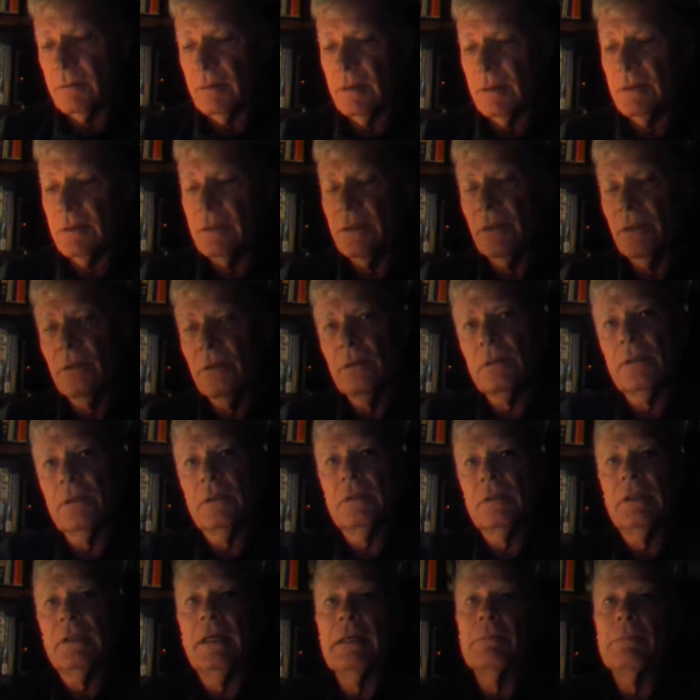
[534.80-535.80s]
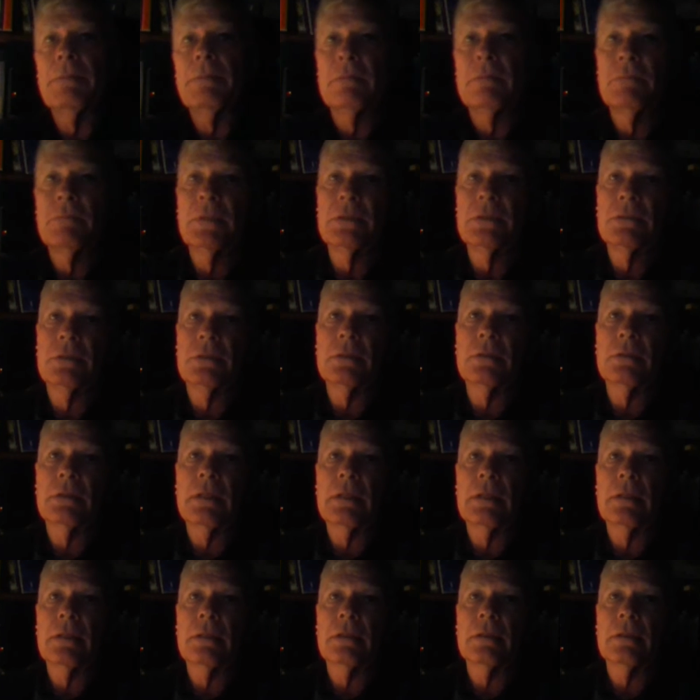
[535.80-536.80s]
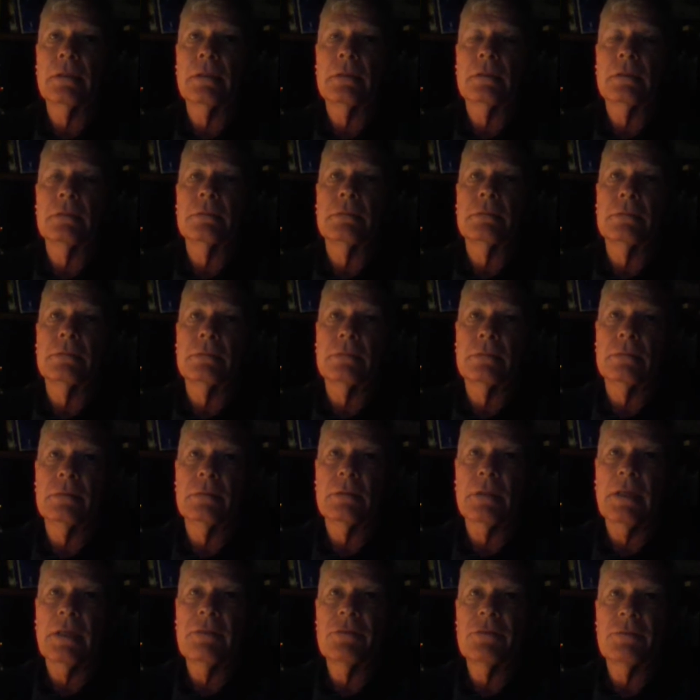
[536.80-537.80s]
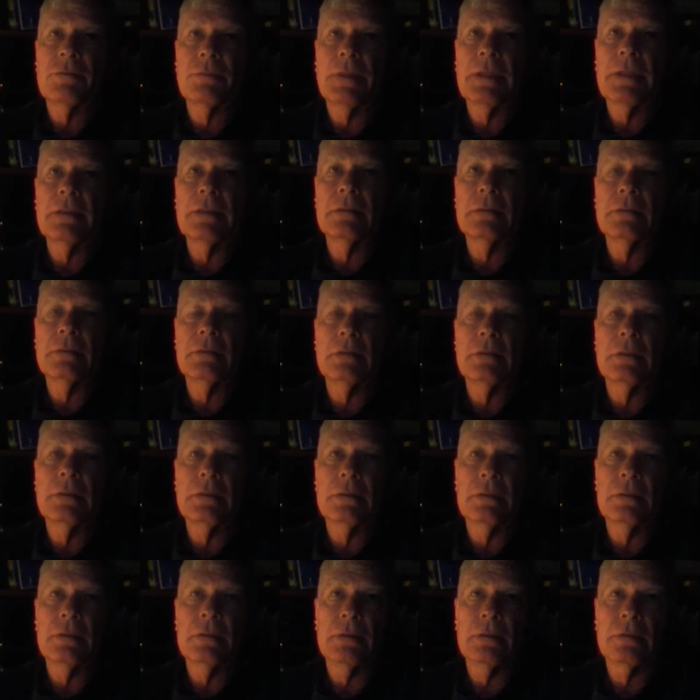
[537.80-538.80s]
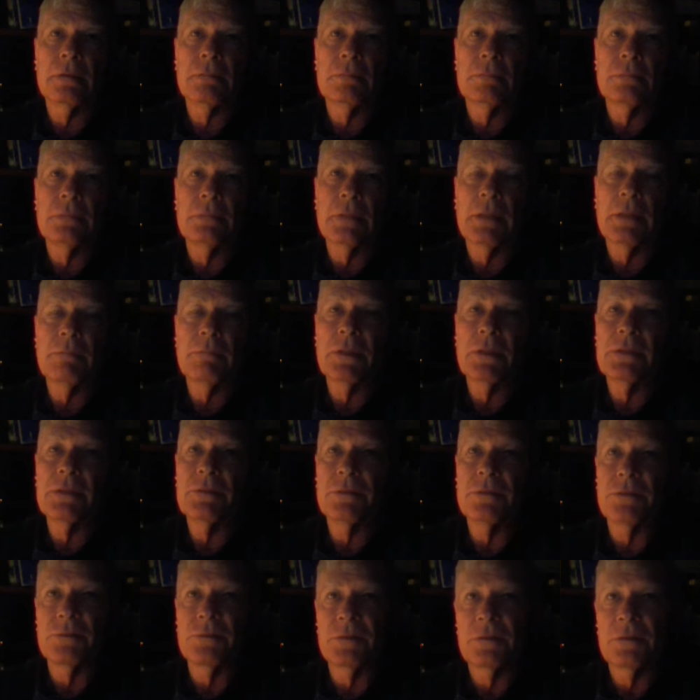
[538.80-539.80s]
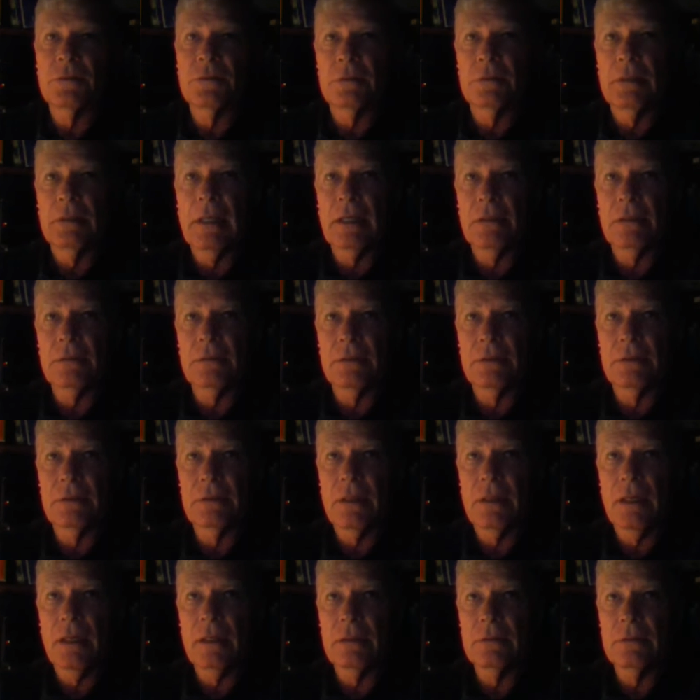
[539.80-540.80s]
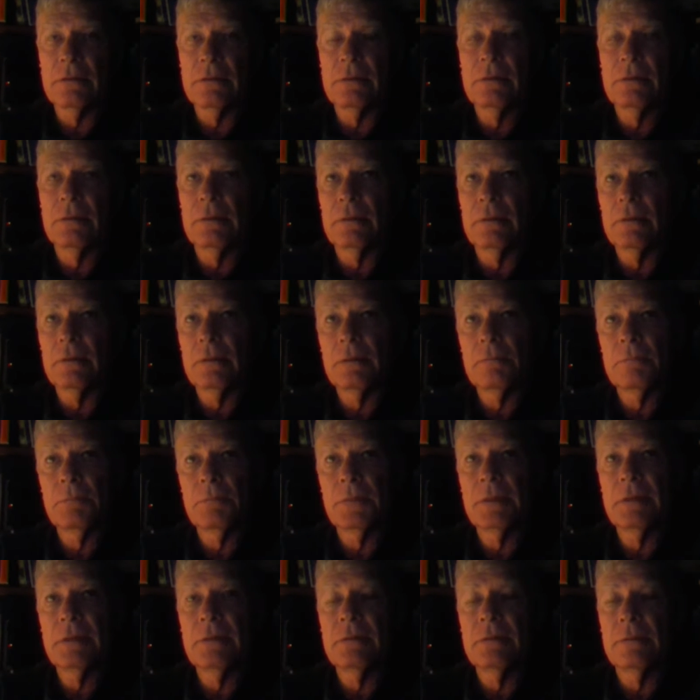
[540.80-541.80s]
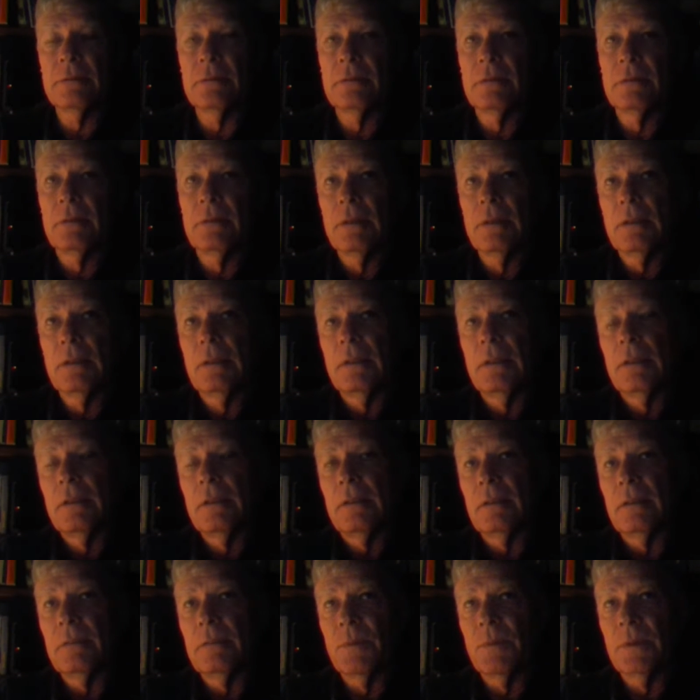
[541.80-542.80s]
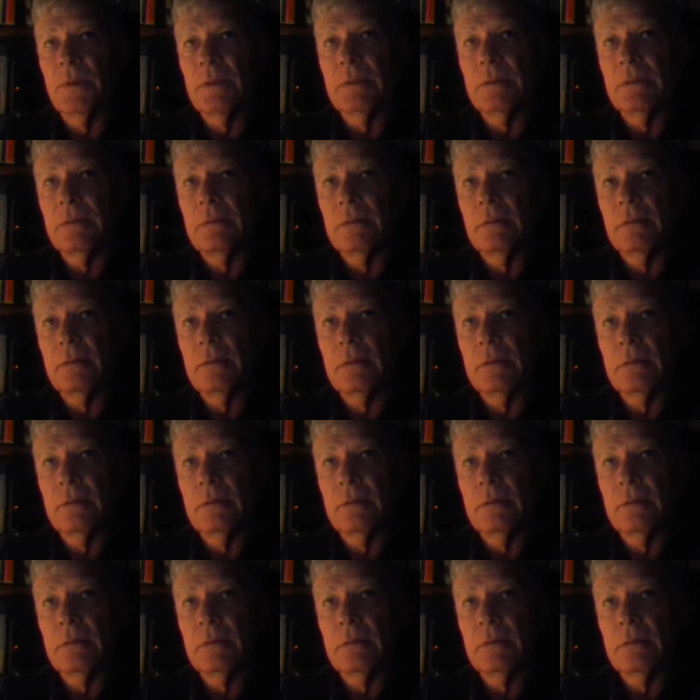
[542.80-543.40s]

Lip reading: In the earlier tape, I mentioned that the lifespan in, I believe it was actually Scotland, but in Britain,